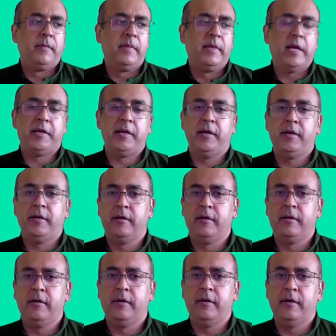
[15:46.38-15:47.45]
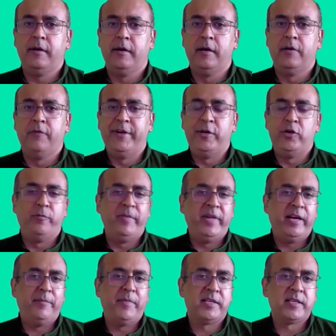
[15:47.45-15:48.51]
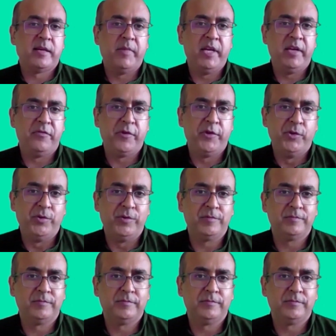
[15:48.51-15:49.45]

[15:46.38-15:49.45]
getting a video made by somebody for you,